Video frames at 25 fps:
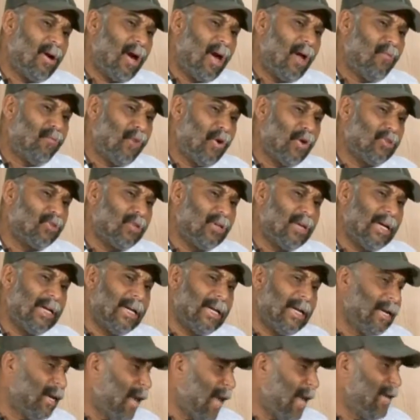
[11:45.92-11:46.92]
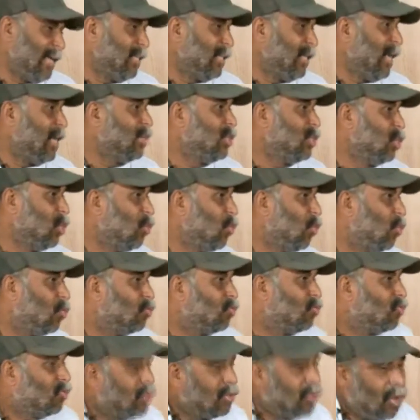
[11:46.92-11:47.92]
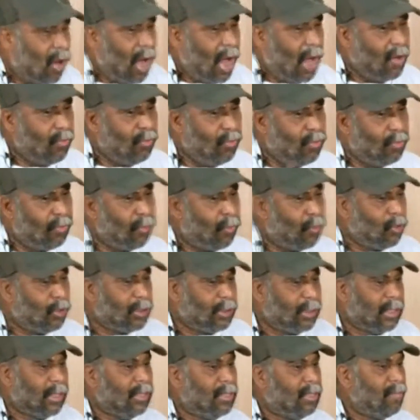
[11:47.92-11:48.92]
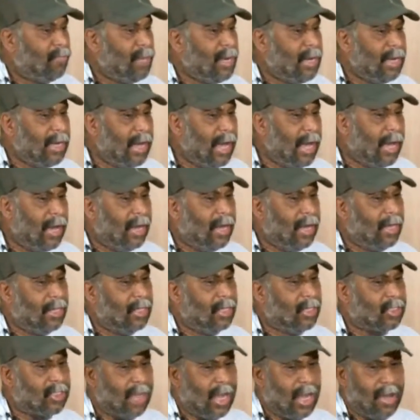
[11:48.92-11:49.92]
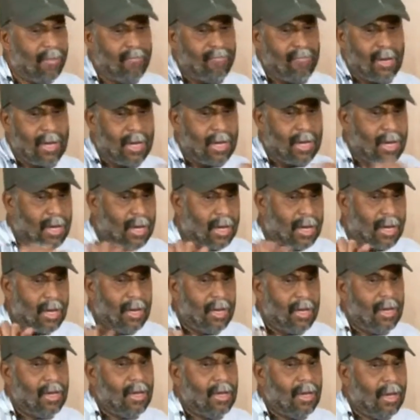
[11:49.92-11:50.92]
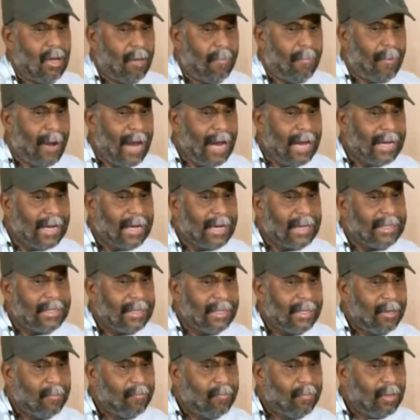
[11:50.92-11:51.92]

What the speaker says: Unfortunately, like the NGOs, you know, I would put the media in the same bracket.